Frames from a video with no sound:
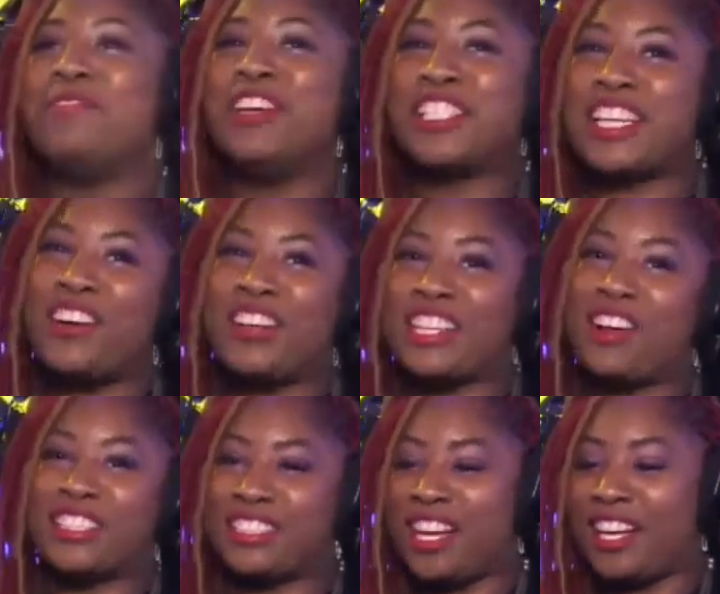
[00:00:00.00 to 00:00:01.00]
The music,
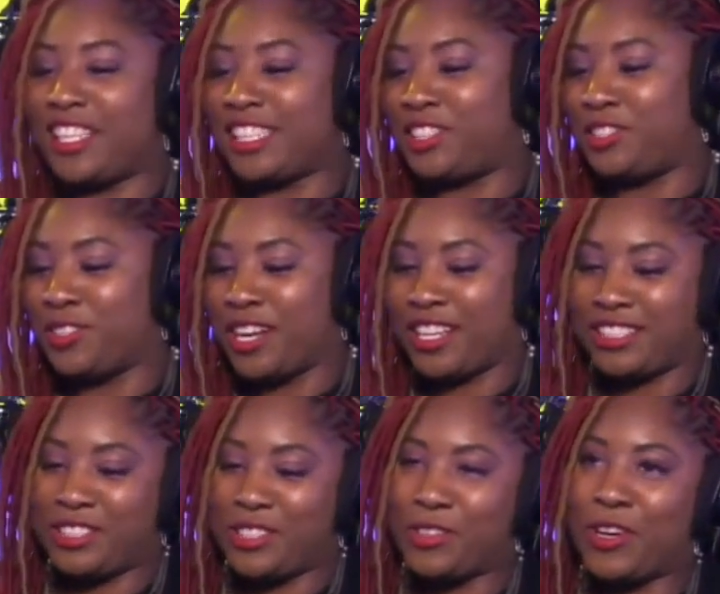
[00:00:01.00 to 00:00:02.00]
I'll get you,
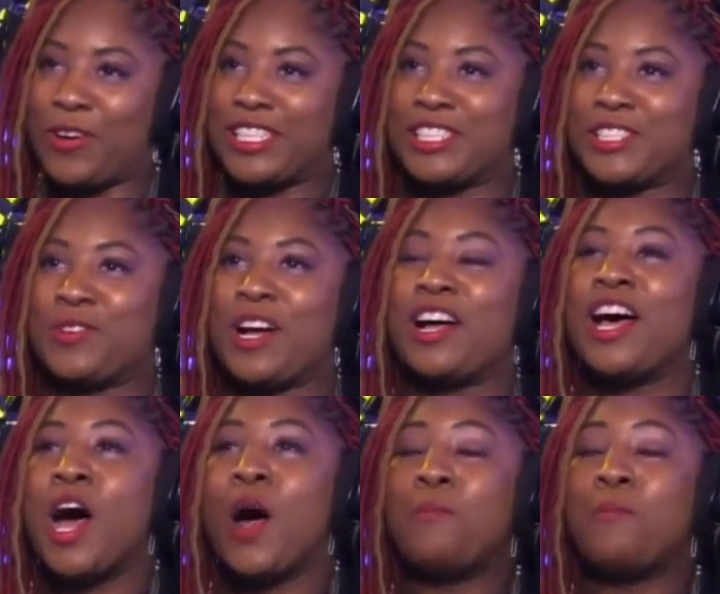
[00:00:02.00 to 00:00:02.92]
you know, going as well.